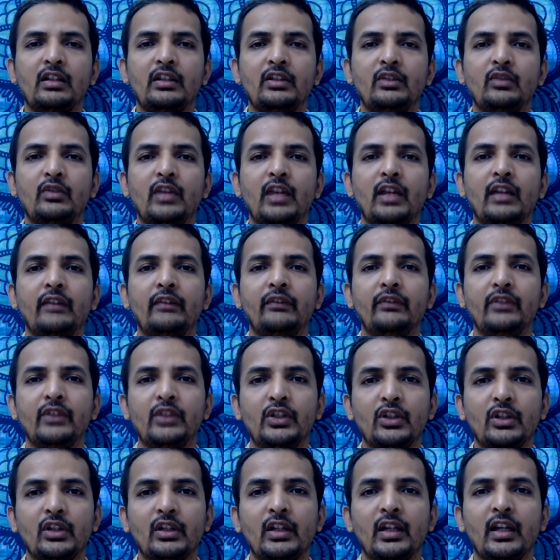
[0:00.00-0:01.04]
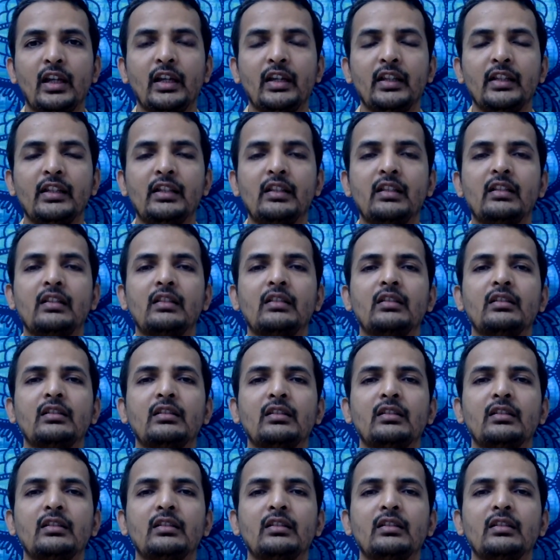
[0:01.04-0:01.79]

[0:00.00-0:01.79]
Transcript: you can visualize